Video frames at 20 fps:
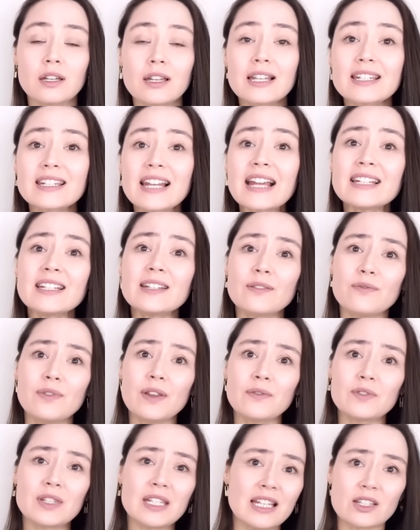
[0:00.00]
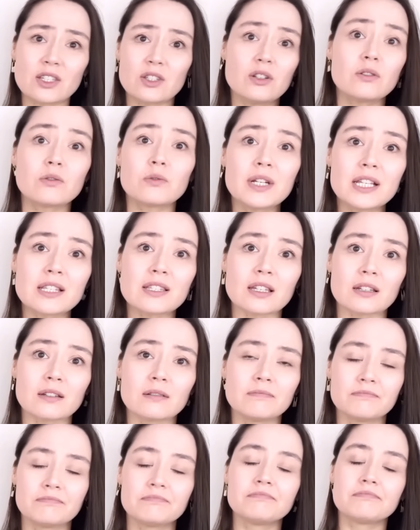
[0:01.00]
1950 is too recent.
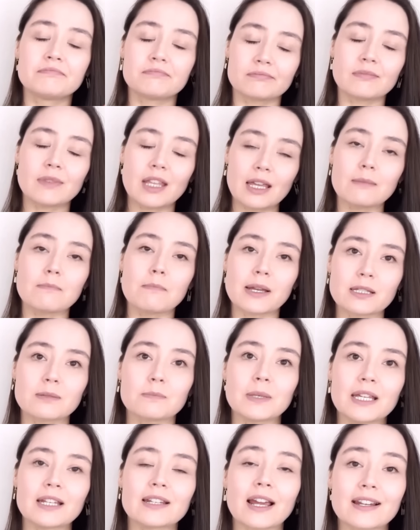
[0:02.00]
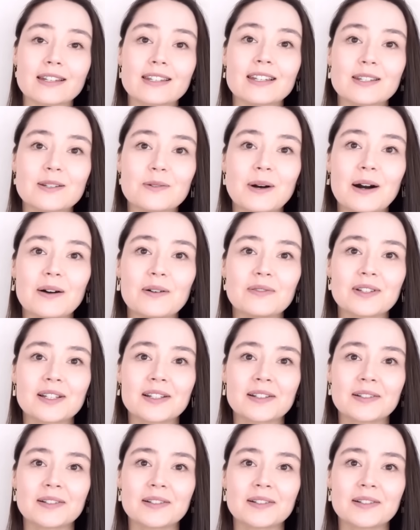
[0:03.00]
It must be 1912.